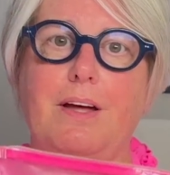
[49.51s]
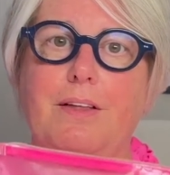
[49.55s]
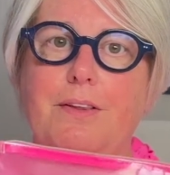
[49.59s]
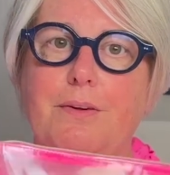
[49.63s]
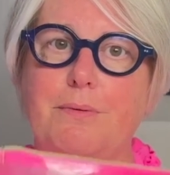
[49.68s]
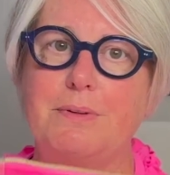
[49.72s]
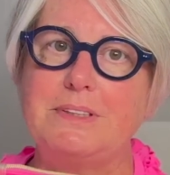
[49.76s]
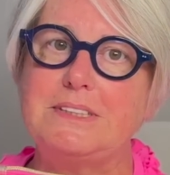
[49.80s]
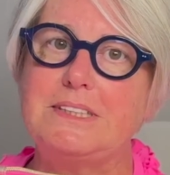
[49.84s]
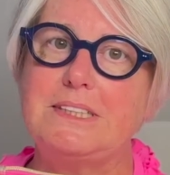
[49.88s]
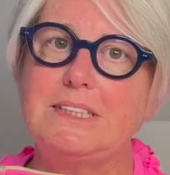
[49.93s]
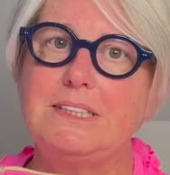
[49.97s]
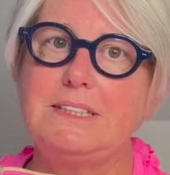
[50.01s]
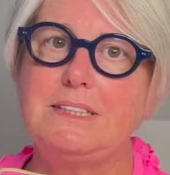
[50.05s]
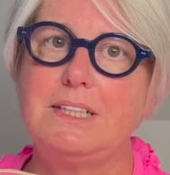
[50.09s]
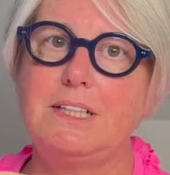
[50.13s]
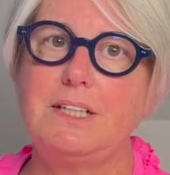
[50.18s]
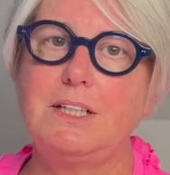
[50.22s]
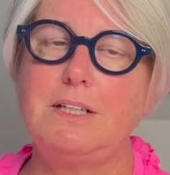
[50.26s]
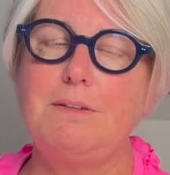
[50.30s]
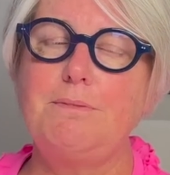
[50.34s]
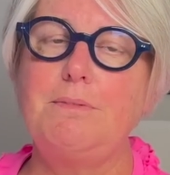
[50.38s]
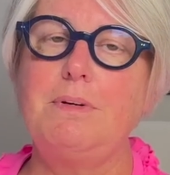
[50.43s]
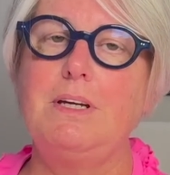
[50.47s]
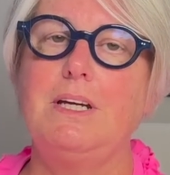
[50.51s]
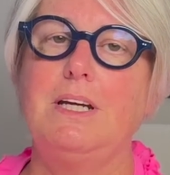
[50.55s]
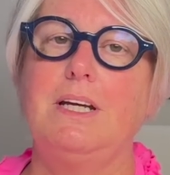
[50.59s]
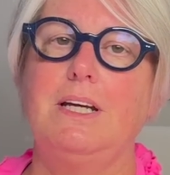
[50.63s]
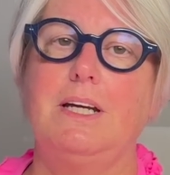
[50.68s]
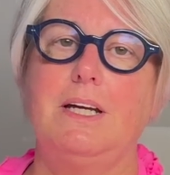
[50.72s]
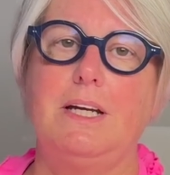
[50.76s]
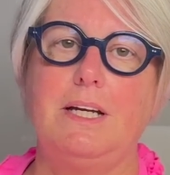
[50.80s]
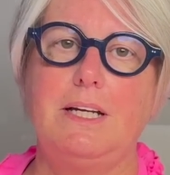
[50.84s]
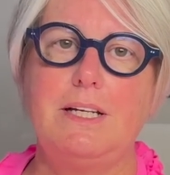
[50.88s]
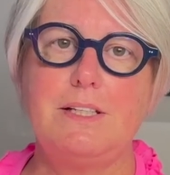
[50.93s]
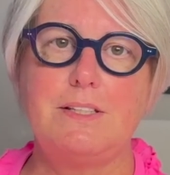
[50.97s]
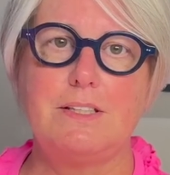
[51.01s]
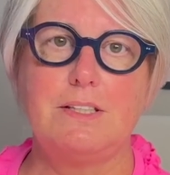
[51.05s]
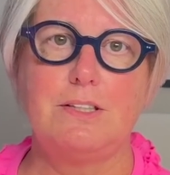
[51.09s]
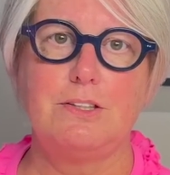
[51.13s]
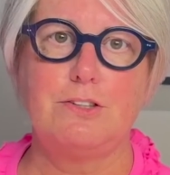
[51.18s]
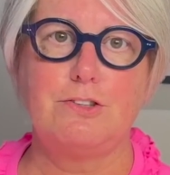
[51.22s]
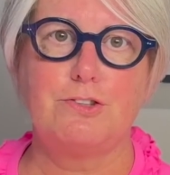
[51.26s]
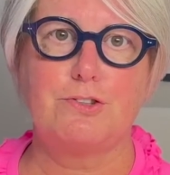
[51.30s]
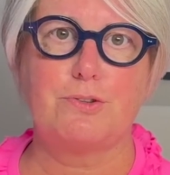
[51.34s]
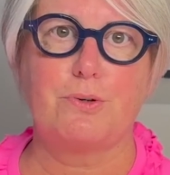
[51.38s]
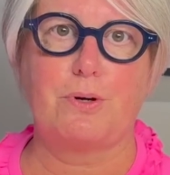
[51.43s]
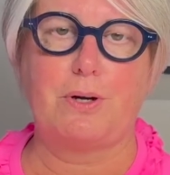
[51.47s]
The rest of the time, it's in
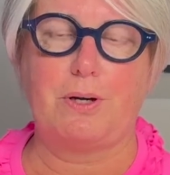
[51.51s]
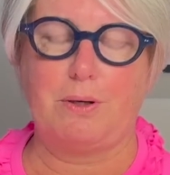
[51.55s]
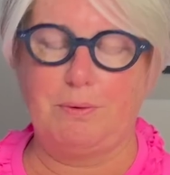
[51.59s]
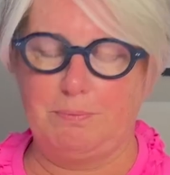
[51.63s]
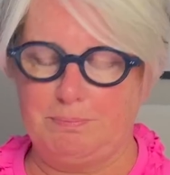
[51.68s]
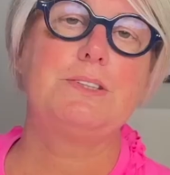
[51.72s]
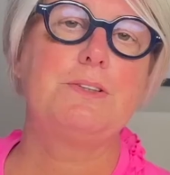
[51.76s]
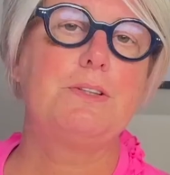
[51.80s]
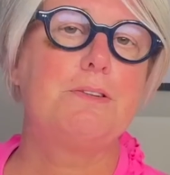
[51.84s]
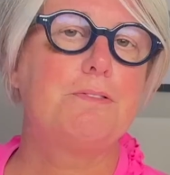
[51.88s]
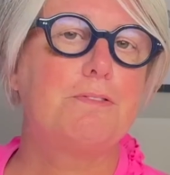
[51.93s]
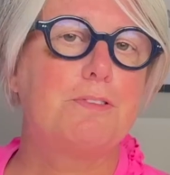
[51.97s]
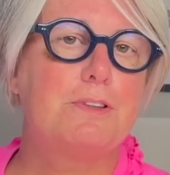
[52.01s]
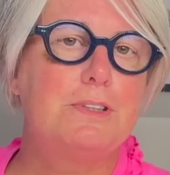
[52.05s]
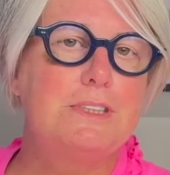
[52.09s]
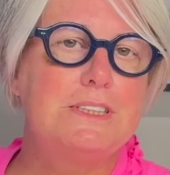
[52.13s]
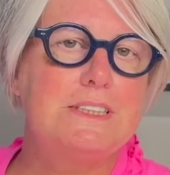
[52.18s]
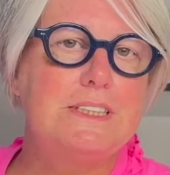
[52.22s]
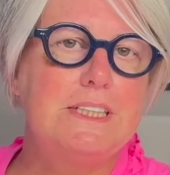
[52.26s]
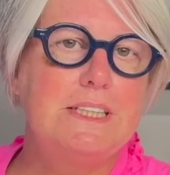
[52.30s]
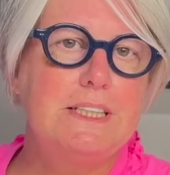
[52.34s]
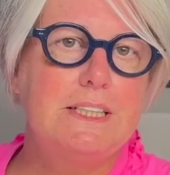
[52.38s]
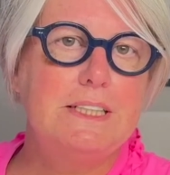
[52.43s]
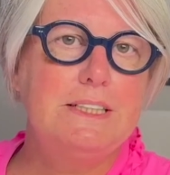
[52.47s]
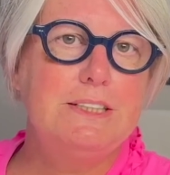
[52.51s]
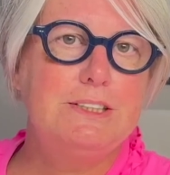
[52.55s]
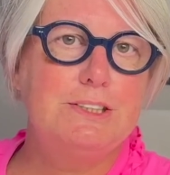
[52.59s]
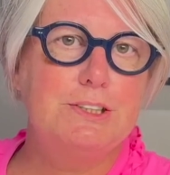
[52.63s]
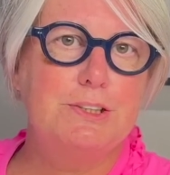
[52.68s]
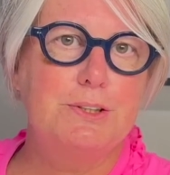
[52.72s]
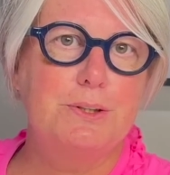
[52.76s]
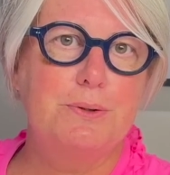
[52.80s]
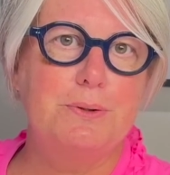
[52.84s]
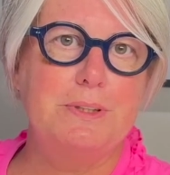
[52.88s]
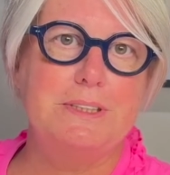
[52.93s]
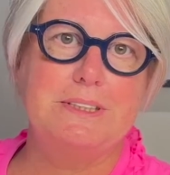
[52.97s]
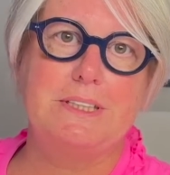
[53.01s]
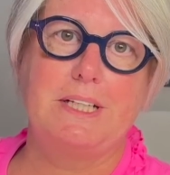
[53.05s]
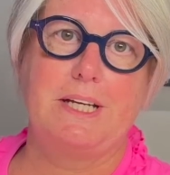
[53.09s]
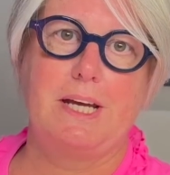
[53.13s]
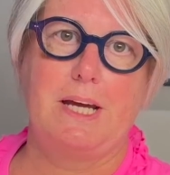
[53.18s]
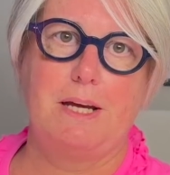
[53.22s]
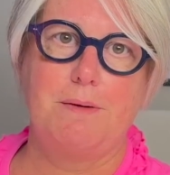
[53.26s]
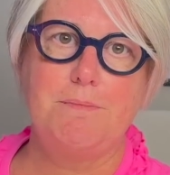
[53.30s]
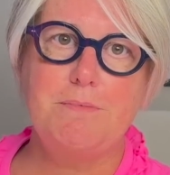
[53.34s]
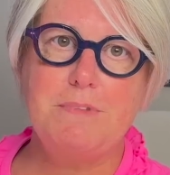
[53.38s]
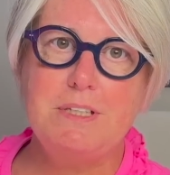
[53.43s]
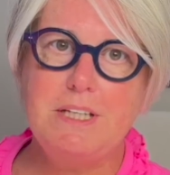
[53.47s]
the drawer. So the first thing I do is I
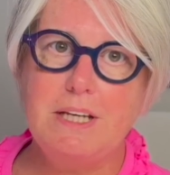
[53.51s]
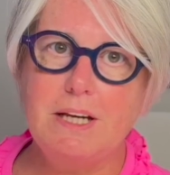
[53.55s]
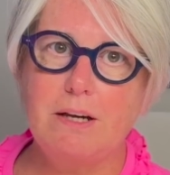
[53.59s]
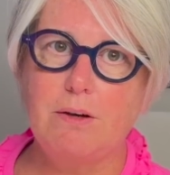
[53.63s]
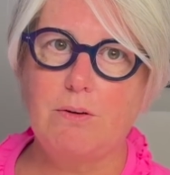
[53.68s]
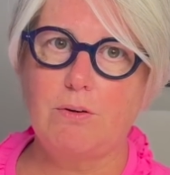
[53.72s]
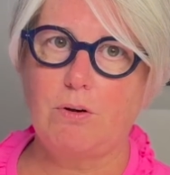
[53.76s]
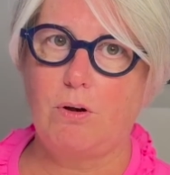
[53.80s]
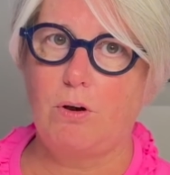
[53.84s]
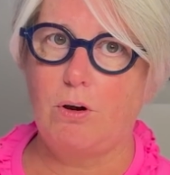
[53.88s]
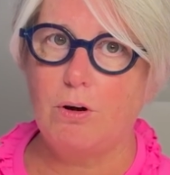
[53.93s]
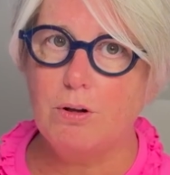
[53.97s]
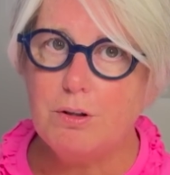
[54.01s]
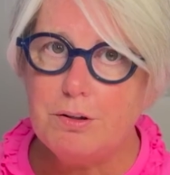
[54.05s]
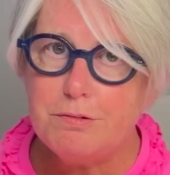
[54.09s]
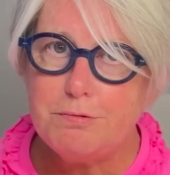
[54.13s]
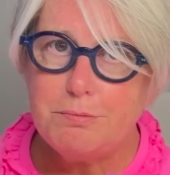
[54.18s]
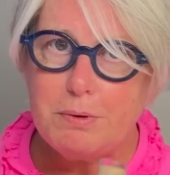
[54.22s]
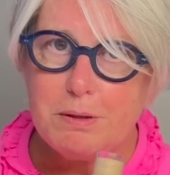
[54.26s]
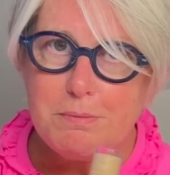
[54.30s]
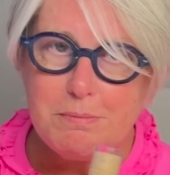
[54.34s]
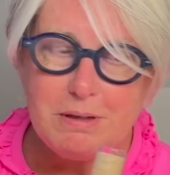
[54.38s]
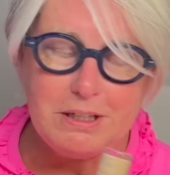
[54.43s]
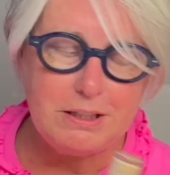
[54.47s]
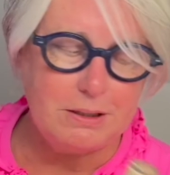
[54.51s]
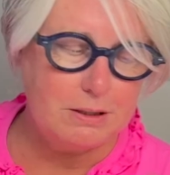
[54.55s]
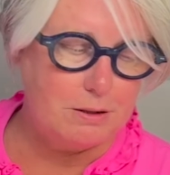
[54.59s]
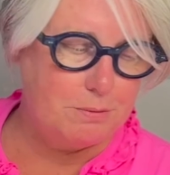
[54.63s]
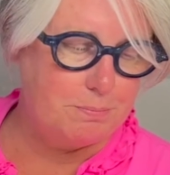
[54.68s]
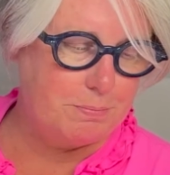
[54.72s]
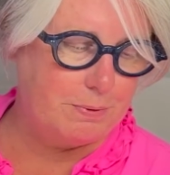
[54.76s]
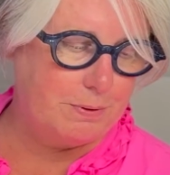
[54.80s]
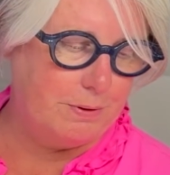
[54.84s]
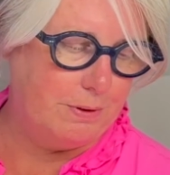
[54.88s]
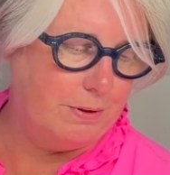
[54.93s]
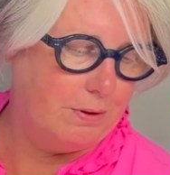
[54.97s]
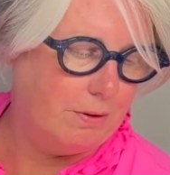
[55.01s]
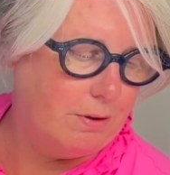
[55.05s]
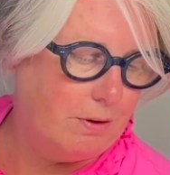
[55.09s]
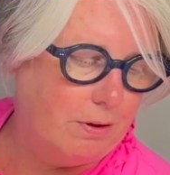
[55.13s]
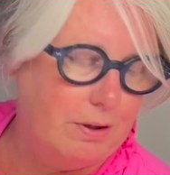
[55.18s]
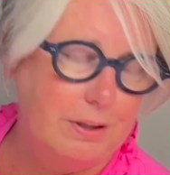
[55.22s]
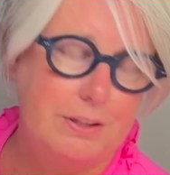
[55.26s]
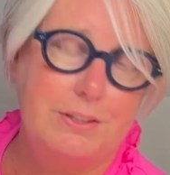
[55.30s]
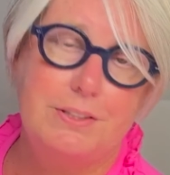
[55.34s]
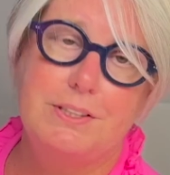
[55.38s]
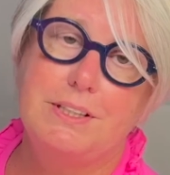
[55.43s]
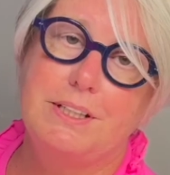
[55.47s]
empty out all of my makeup
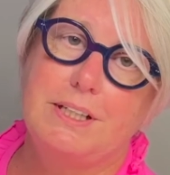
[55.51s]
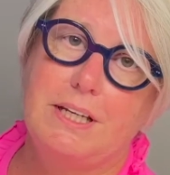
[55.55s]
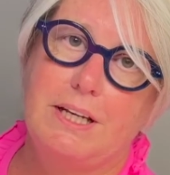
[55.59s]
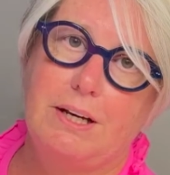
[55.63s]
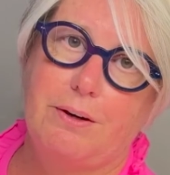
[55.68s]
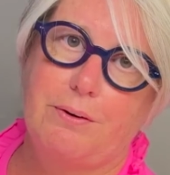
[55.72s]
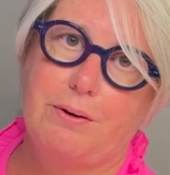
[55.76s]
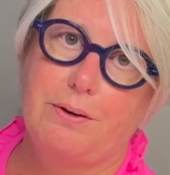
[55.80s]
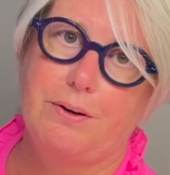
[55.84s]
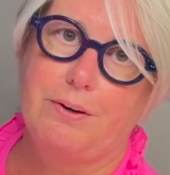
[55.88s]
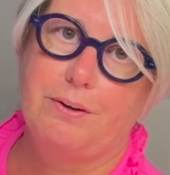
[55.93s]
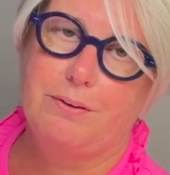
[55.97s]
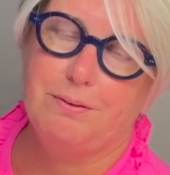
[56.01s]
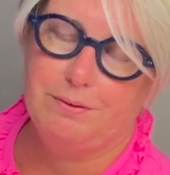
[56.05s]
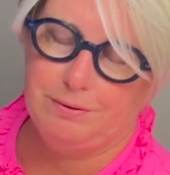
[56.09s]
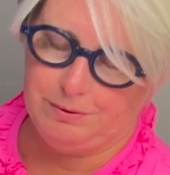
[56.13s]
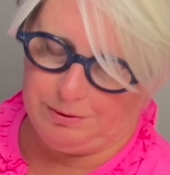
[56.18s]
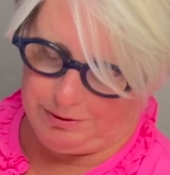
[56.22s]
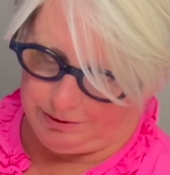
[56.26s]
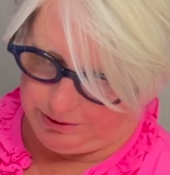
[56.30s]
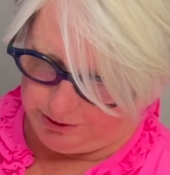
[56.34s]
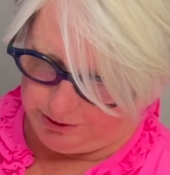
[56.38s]
onto the counter.